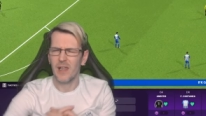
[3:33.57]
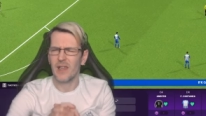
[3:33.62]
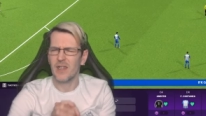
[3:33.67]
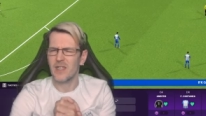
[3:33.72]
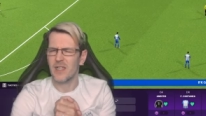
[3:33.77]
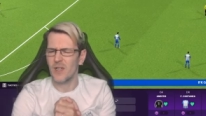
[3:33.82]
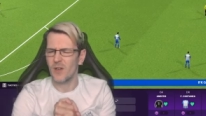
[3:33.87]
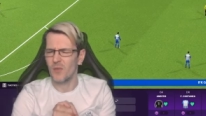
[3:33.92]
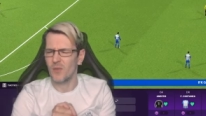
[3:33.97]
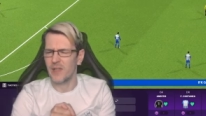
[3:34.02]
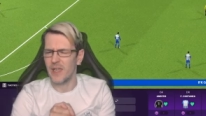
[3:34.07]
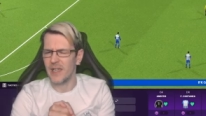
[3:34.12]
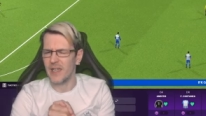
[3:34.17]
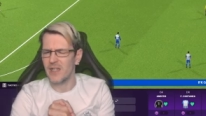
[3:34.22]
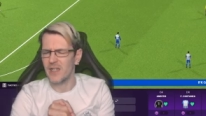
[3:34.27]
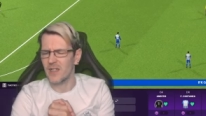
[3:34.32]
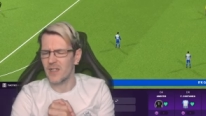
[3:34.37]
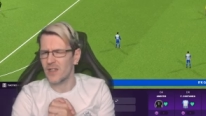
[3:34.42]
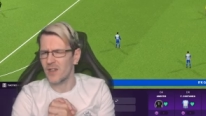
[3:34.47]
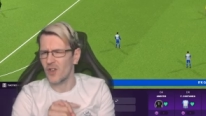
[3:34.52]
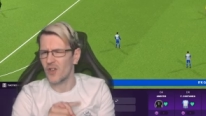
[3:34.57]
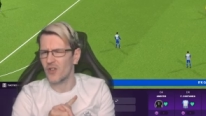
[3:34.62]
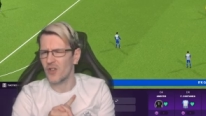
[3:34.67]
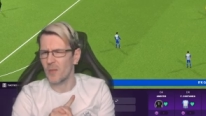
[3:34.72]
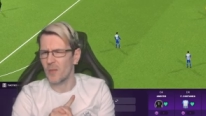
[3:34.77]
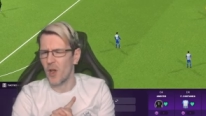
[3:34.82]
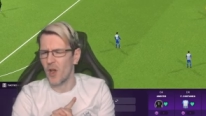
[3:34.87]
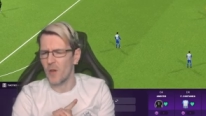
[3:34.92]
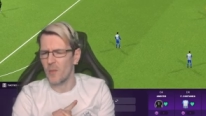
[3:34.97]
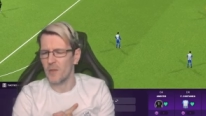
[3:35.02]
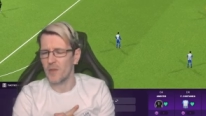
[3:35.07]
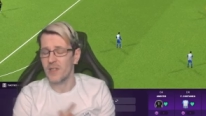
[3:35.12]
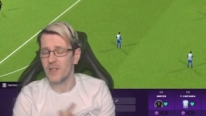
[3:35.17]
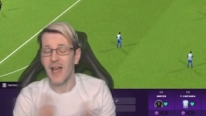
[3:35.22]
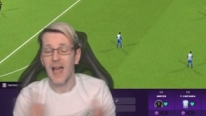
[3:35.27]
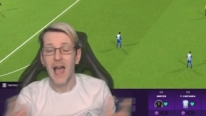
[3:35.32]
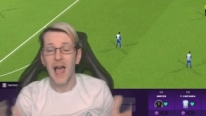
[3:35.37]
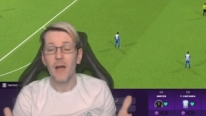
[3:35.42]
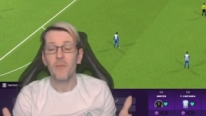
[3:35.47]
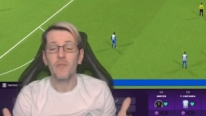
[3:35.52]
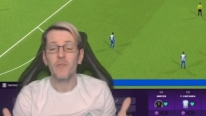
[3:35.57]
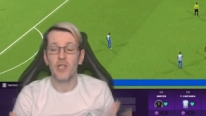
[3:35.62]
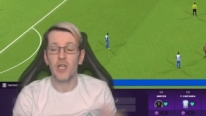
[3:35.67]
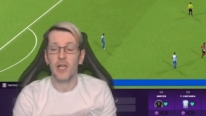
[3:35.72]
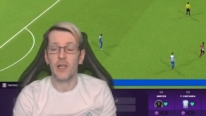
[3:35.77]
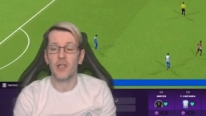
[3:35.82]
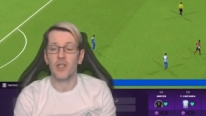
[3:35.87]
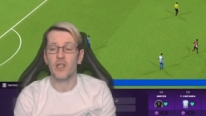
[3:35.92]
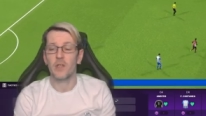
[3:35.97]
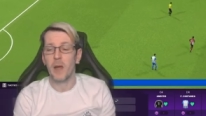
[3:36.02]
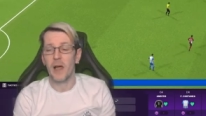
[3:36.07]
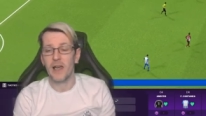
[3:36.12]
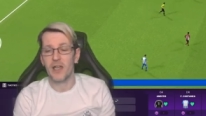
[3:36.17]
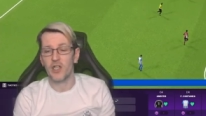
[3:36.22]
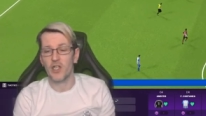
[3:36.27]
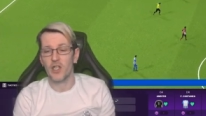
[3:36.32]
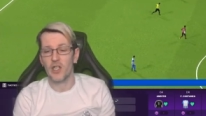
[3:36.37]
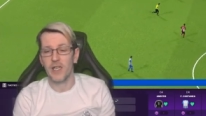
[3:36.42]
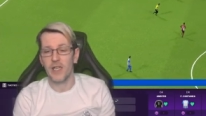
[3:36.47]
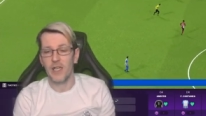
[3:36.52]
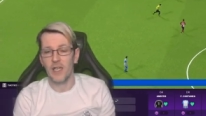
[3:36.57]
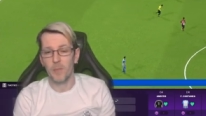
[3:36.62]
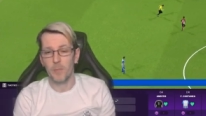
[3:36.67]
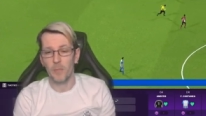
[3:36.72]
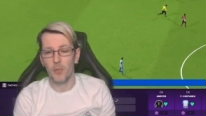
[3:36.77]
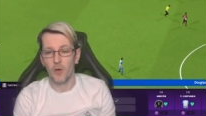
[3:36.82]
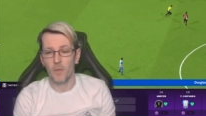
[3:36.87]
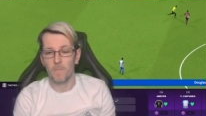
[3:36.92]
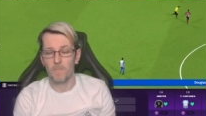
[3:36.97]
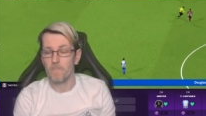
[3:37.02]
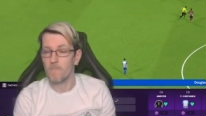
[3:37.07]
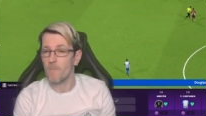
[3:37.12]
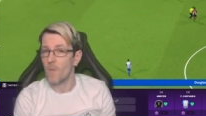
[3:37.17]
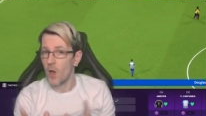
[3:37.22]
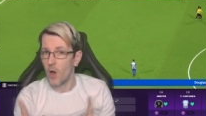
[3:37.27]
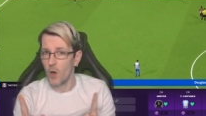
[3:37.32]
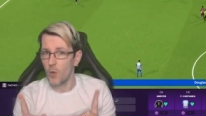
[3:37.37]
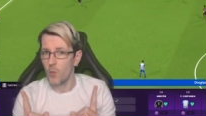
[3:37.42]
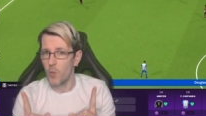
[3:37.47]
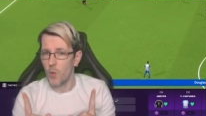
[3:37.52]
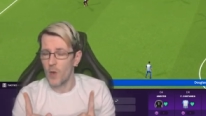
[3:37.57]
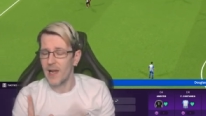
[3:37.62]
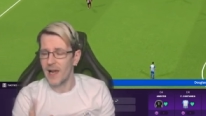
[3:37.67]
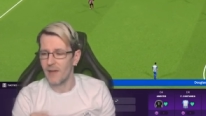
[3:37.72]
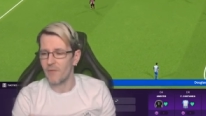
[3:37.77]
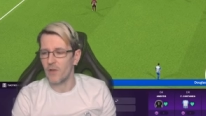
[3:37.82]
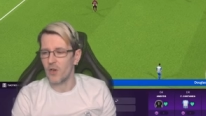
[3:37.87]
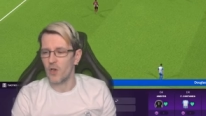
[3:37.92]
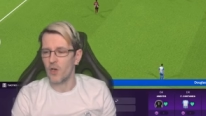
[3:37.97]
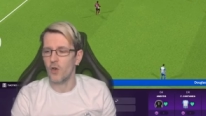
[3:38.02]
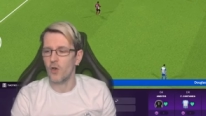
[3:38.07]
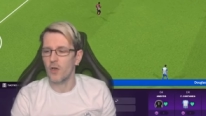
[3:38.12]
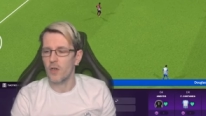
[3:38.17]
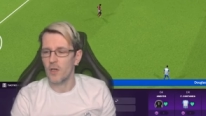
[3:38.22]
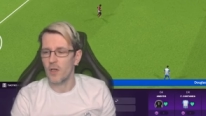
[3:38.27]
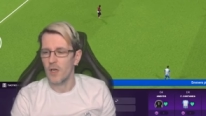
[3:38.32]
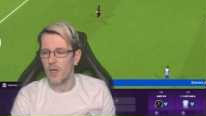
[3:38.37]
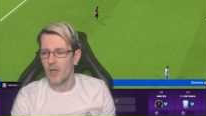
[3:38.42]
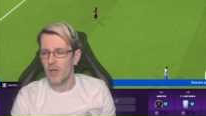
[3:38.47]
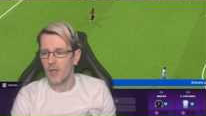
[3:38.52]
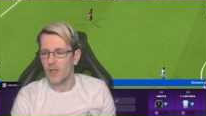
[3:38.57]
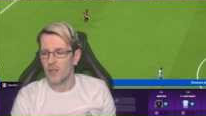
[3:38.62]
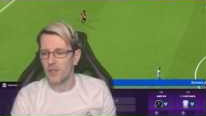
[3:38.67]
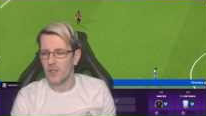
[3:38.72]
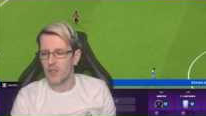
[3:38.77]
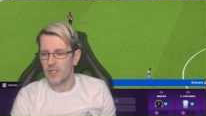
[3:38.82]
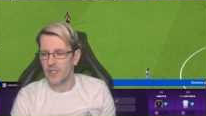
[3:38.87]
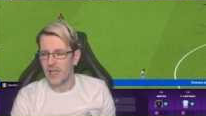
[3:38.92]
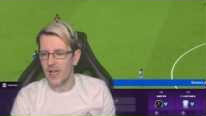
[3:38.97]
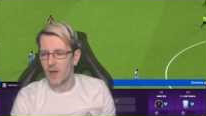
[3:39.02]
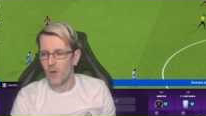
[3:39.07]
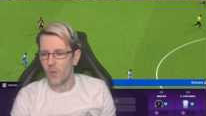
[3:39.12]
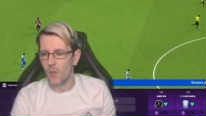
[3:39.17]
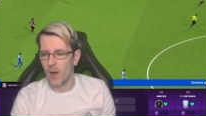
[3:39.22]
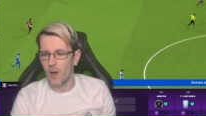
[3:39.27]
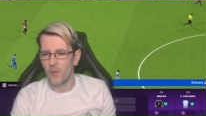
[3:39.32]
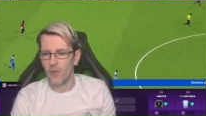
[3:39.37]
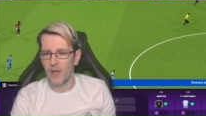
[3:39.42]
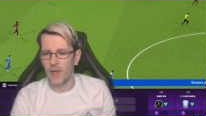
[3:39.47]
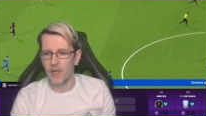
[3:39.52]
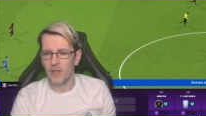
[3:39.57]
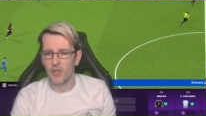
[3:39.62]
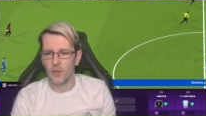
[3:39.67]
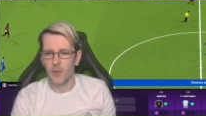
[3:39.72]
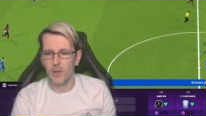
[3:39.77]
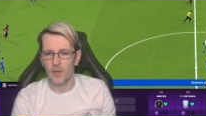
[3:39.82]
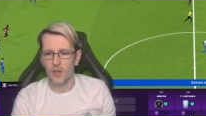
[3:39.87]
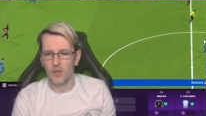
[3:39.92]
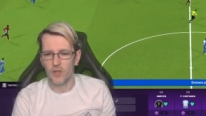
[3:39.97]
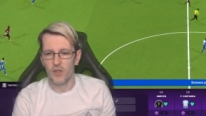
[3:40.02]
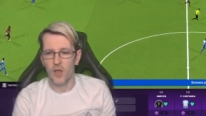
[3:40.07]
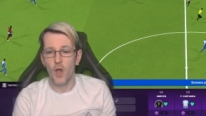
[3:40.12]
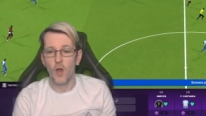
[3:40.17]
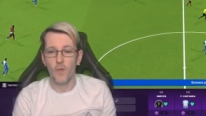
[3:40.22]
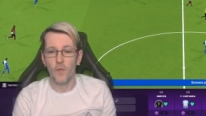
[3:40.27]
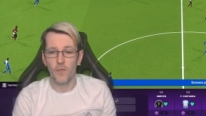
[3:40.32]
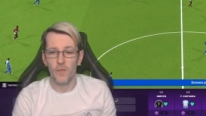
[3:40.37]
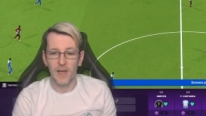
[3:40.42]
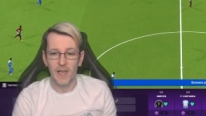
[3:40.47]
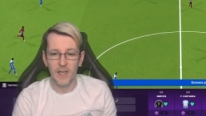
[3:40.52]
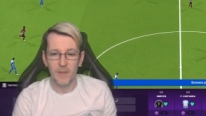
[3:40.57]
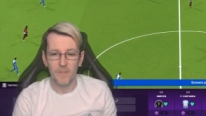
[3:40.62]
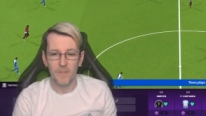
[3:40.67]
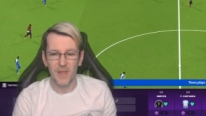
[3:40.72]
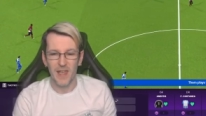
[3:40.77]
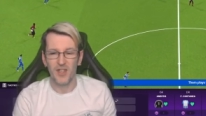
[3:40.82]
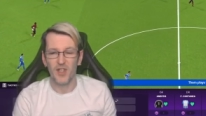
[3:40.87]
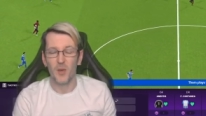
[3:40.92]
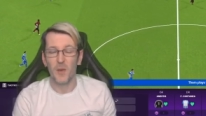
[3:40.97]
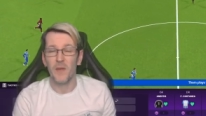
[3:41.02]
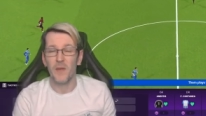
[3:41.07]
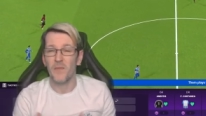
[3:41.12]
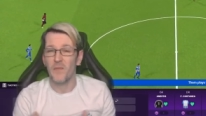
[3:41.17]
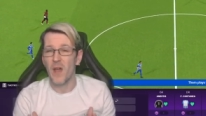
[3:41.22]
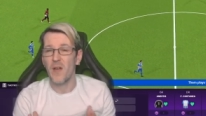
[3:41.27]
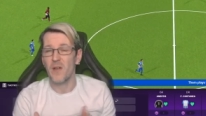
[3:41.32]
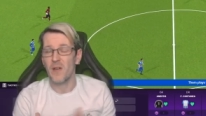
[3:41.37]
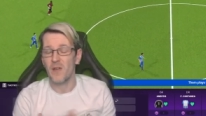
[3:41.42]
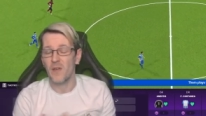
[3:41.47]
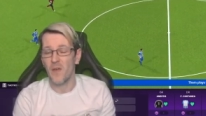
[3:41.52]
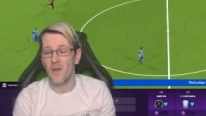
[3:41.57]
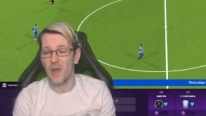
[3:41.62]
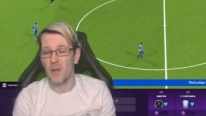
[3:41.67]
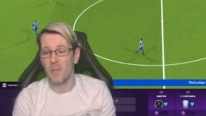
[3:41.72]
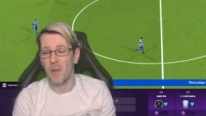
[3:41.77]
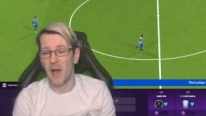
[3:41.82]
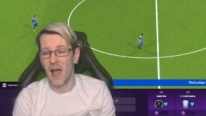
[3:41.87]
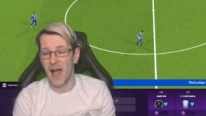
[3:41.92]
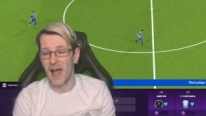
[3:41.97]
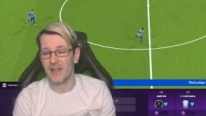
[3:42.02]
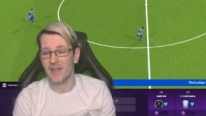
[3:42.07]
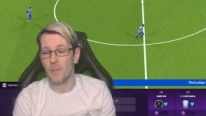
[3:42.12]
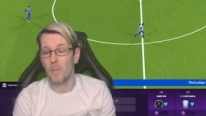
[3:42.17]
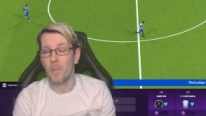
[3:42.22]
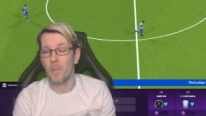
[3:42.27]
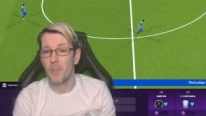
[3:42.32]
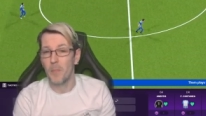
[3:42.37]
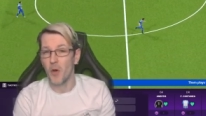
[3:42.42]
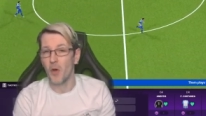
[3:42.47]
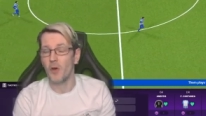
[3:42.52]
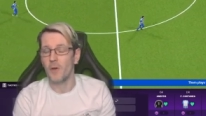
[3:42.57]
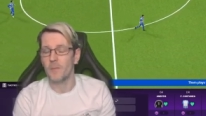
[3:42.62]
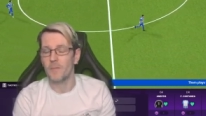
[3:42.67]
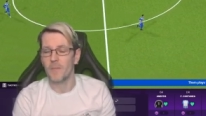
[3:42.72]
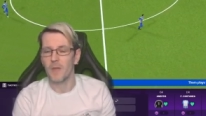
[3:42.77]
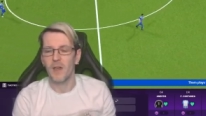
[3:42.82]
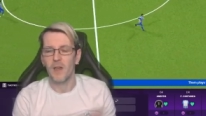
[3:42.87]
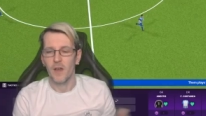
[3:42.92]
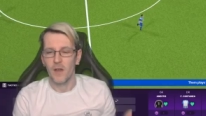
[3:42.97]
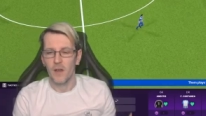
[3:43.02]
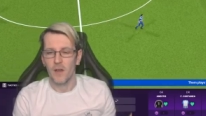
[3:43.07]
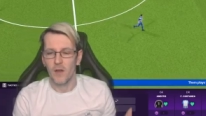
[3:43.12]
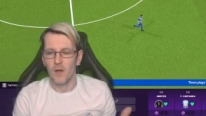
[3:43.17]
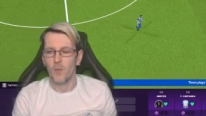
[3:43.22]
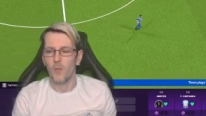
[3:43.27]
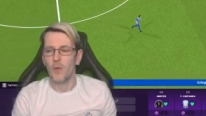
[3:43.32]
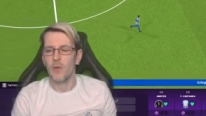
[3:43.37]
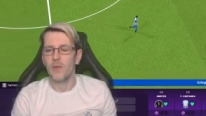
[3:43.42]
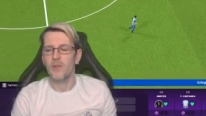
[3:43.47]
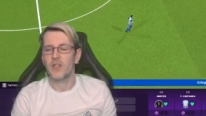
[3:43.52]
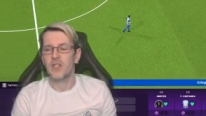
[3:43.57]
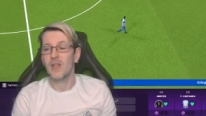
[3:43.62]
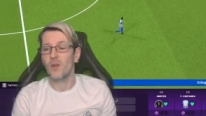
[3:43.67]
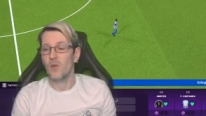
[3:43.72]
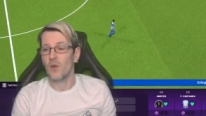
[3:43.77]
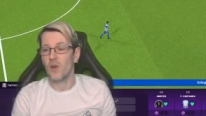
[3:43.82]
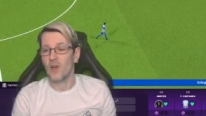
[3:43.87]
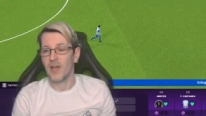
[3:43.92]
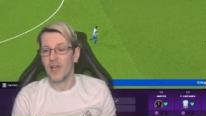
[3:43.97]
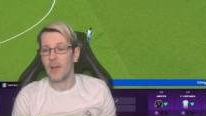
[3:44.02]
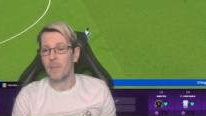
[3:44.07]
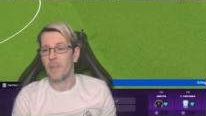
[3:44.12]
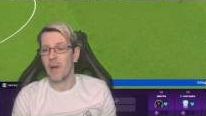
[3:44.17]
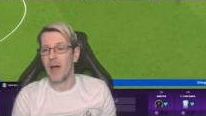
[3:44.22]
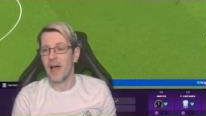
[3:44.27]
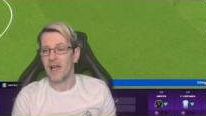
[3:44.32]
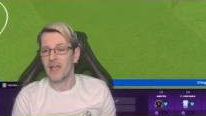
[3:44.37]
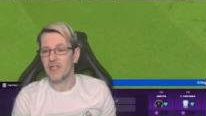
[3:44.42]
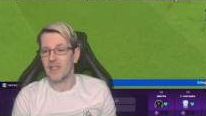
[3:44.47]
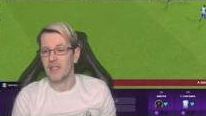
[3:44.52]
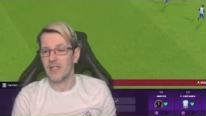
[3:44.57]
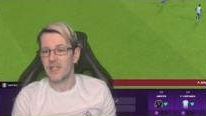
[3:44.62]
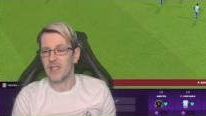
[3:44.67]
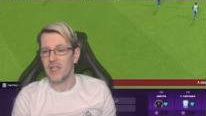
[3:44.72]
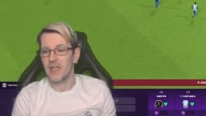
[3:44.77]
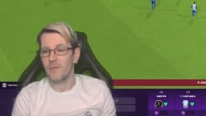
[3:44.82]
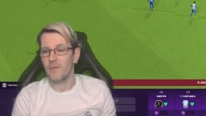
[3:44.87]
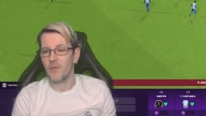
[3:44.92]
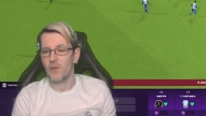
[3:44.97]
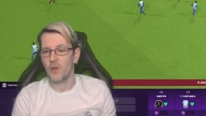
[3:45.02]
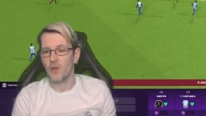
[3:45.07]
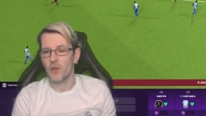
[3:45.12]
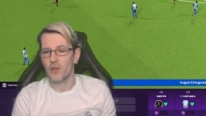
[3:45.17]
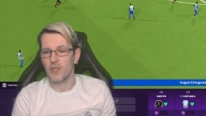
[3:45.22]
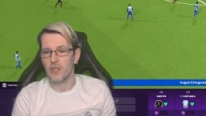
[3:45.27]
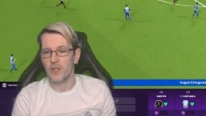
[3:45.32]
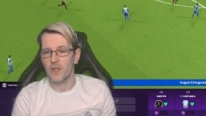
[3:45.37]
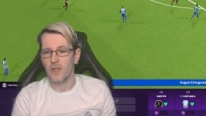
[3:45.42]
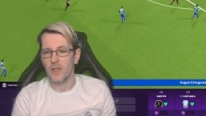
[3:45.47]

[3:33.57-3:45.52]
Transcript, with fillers: they're still decent at the moment. Haven't checked the Spanish league, but I will have a look to see how well they are doing because hopefully they're doing very, very bad. But we've still got to get past this team first.